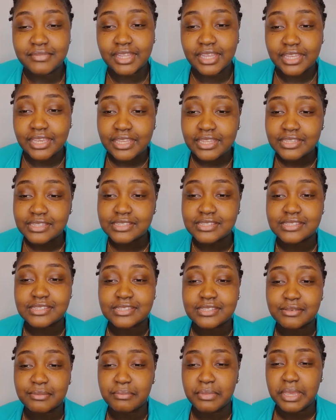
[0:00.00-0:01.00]
It
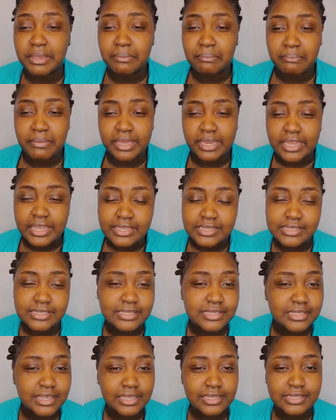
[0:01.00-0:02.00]

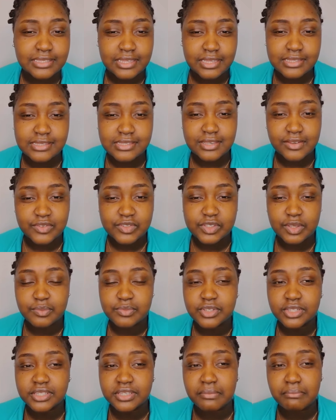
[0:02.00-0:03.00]
is a sensitive
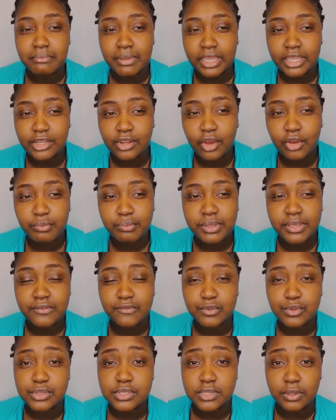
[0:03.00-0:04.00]
subject. It may not be
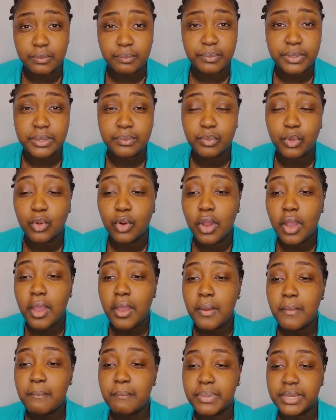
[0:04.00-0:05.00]
for some people,
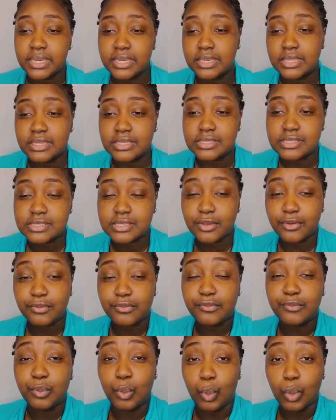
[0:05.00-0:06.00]
but it is
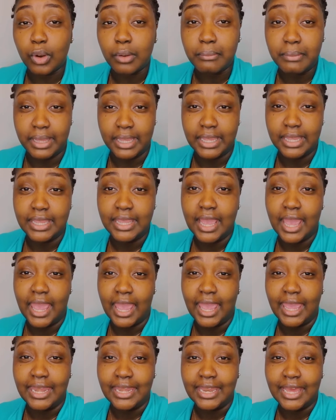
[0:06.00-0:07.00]
for me,
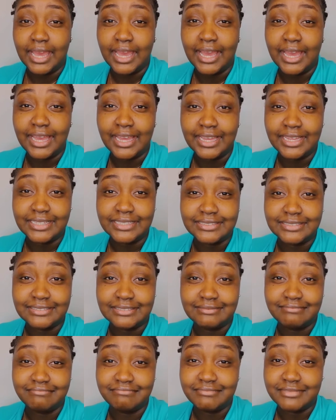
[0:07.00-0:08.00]
and
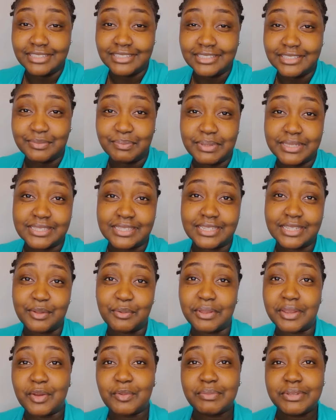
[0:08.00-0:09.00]
this is basically
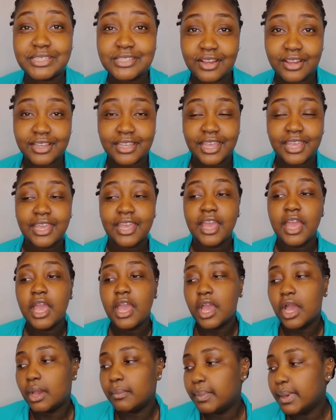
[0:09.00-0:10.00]
what I'll be talking
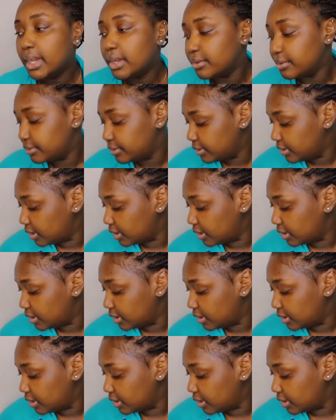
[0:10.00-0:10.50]
about.